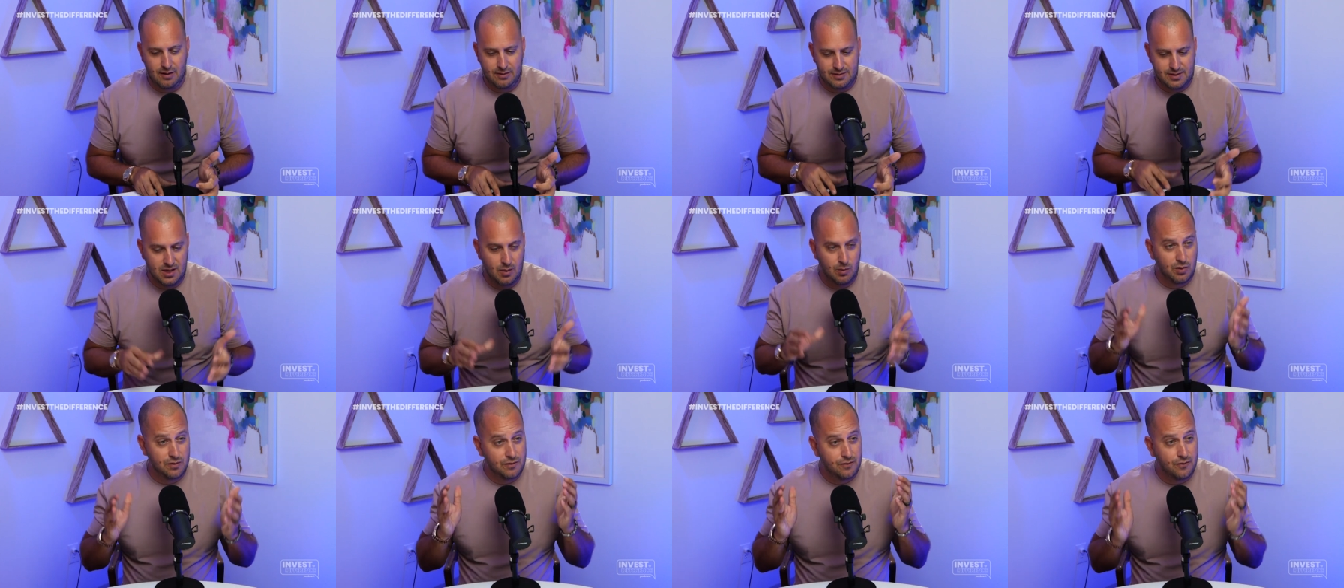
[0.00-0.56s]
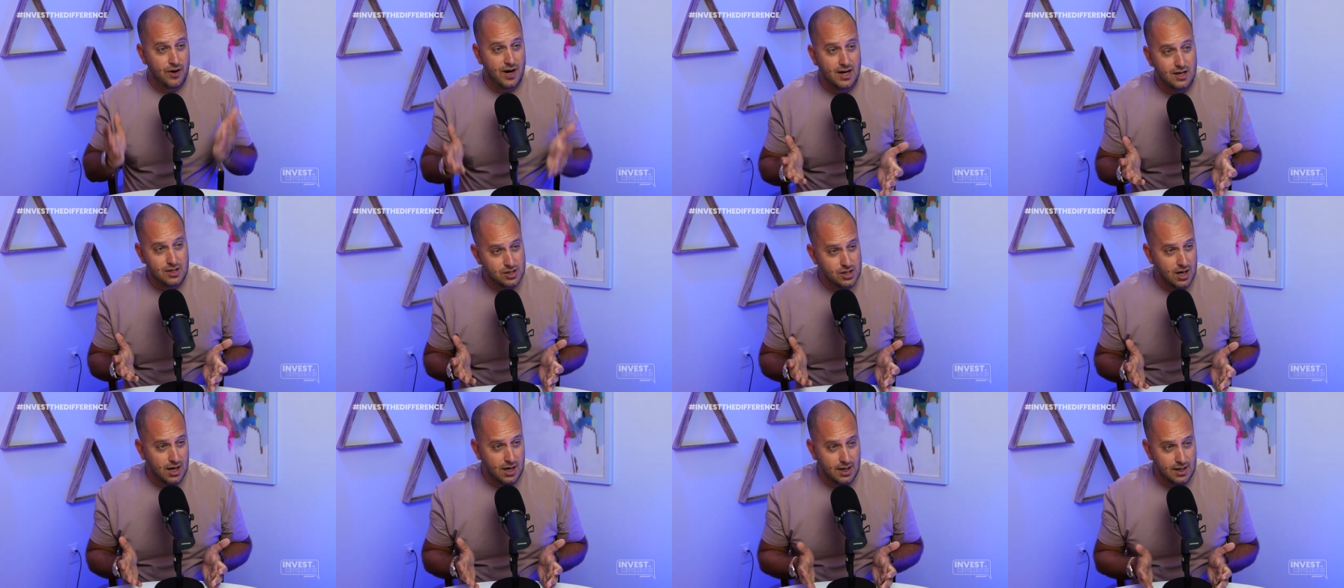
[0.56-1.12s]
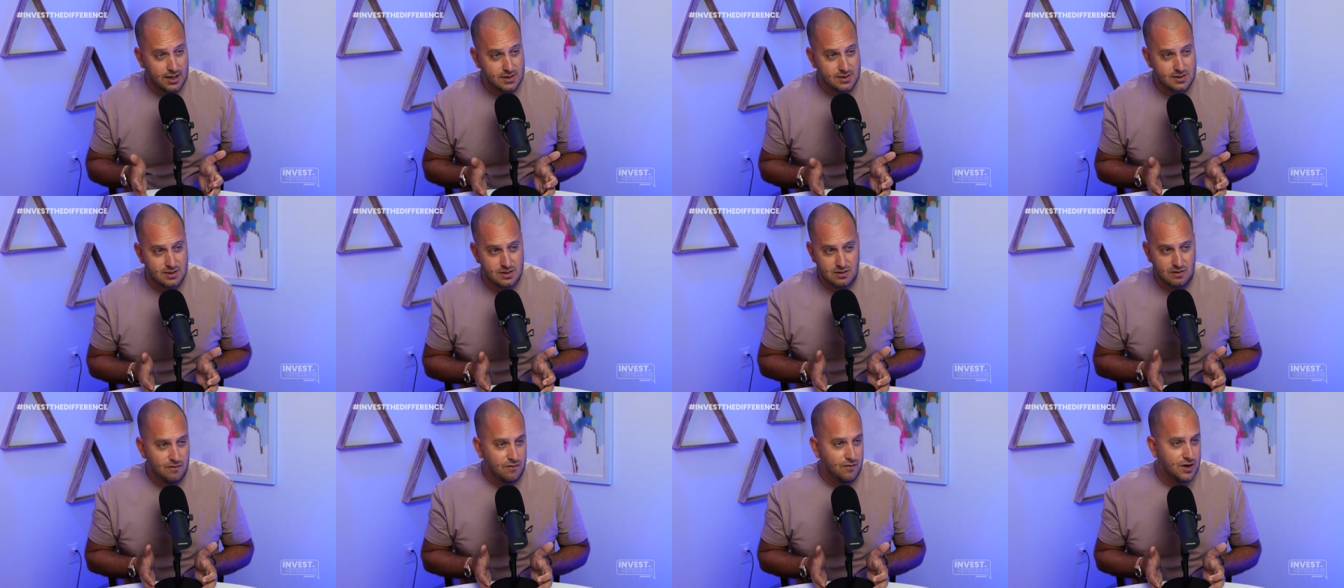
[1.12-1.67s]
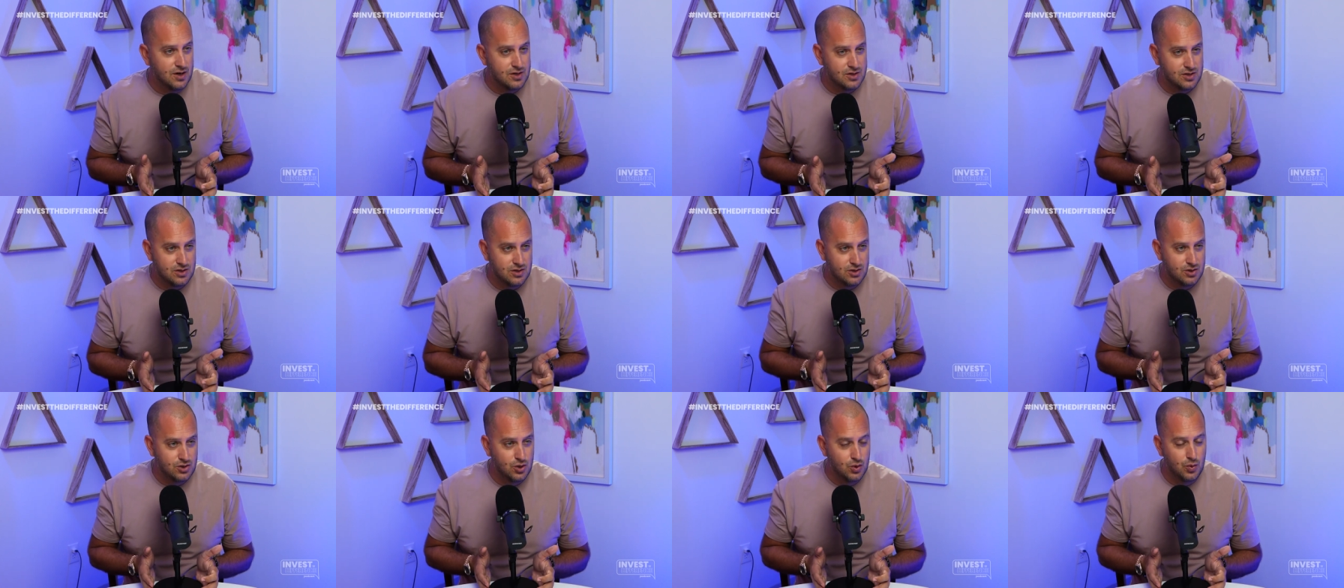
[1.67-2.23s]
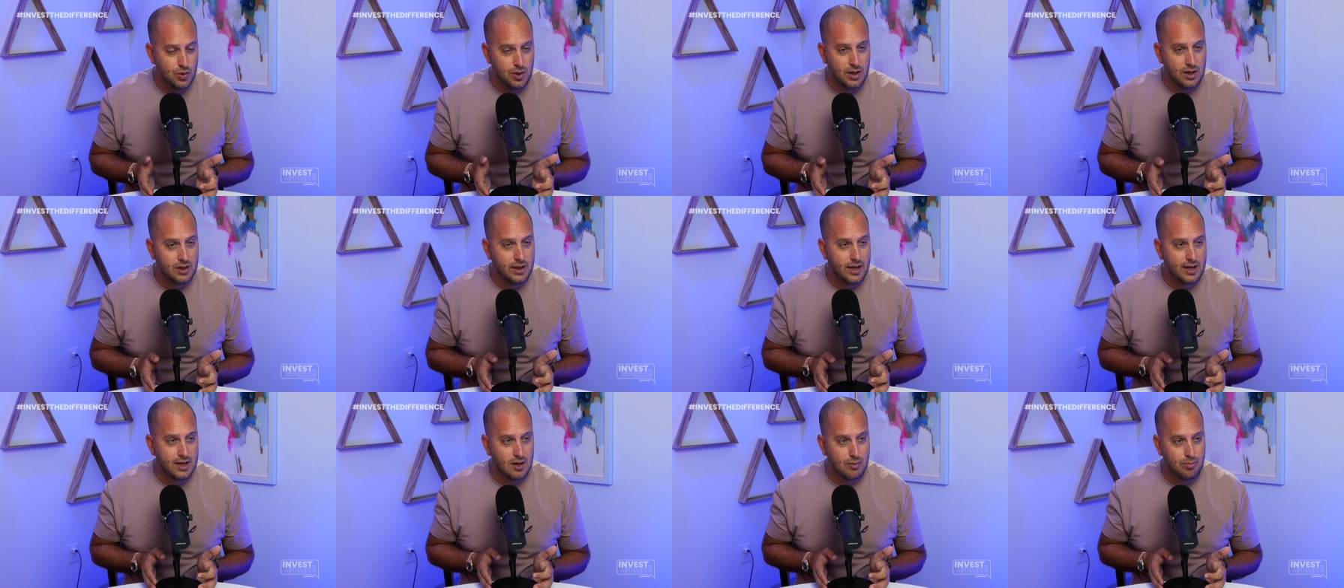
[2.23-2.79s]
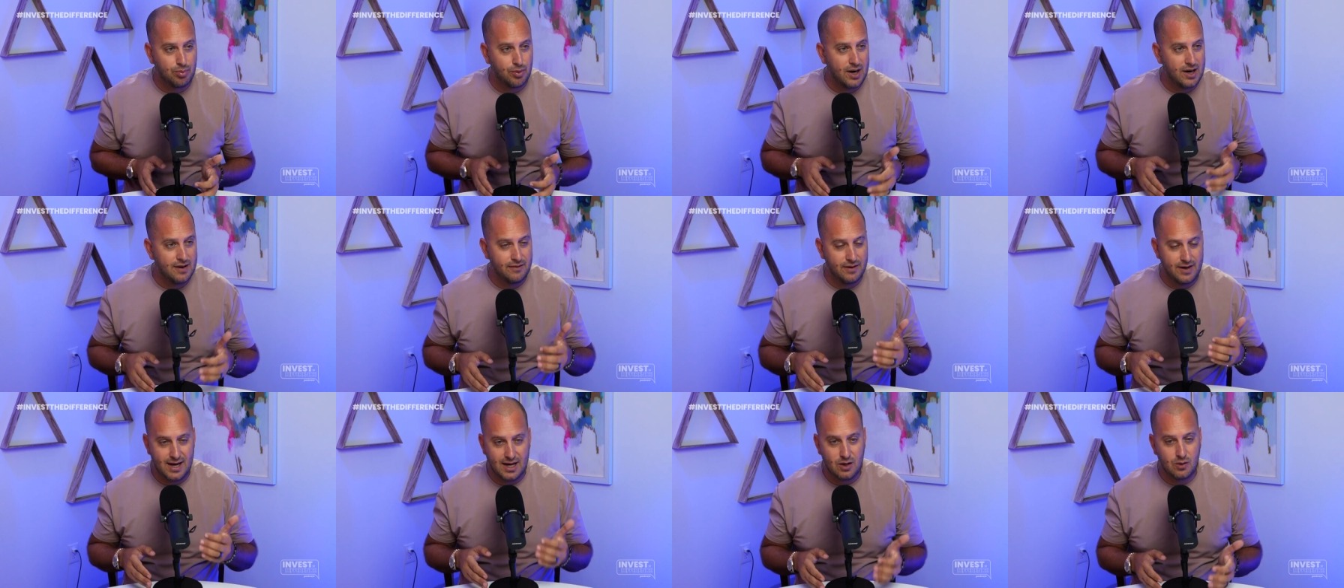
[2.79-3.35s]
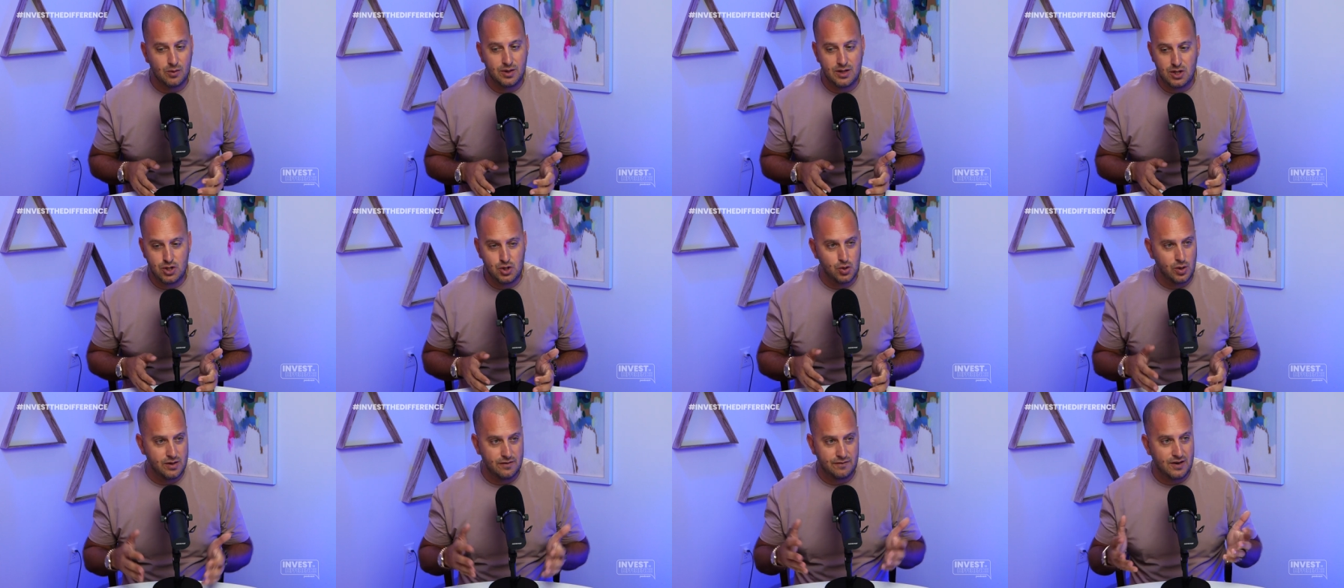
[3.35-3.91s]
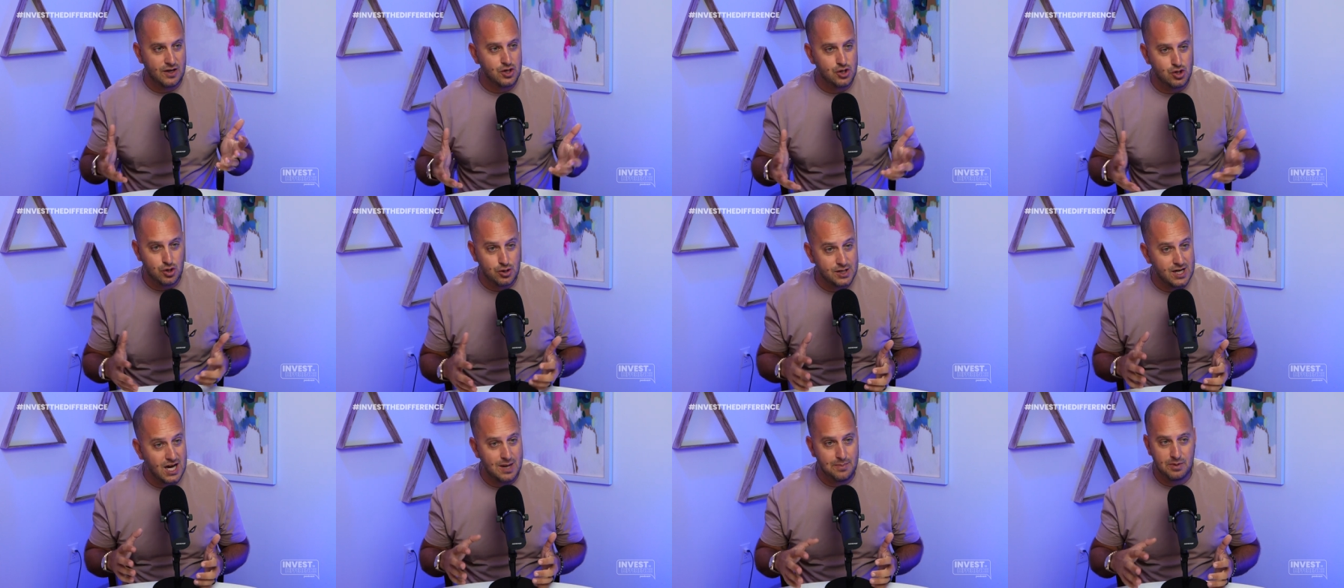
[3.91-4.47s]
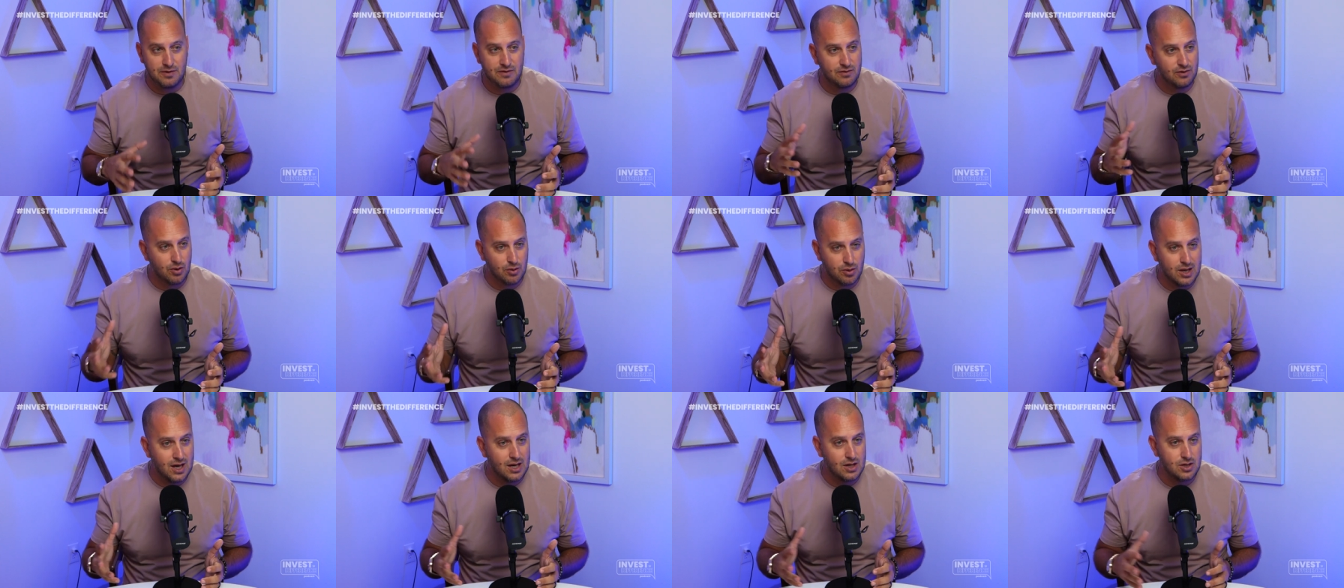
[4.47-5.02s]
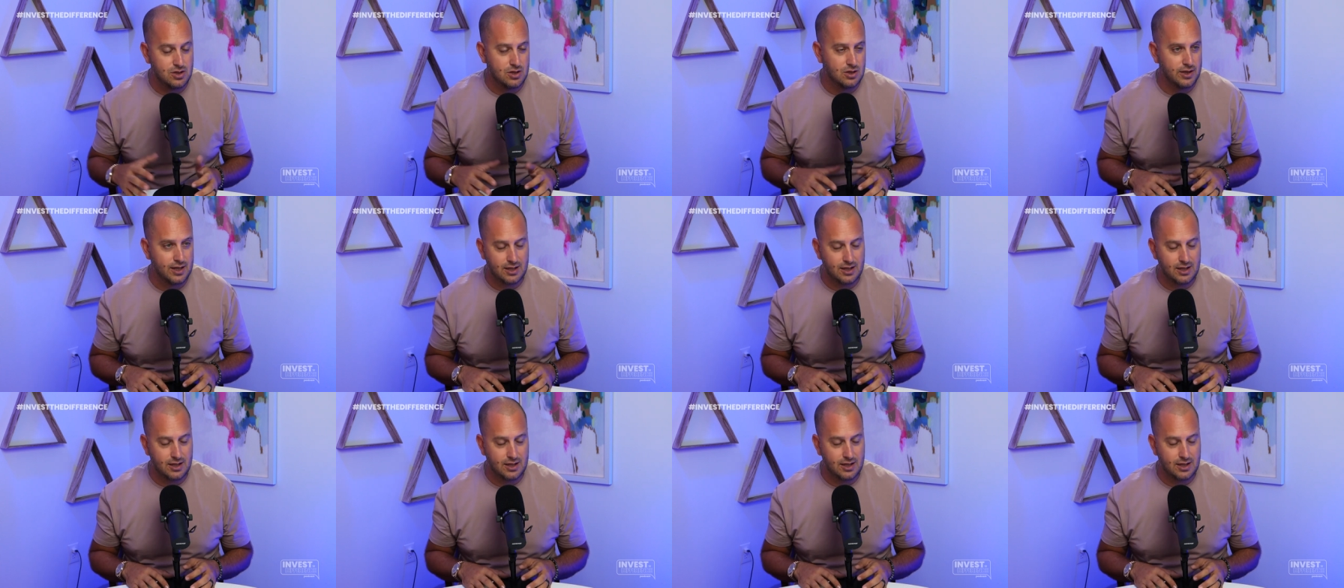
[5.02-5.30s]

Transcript: someone franchise versus doing like a private equity joint venture type of location?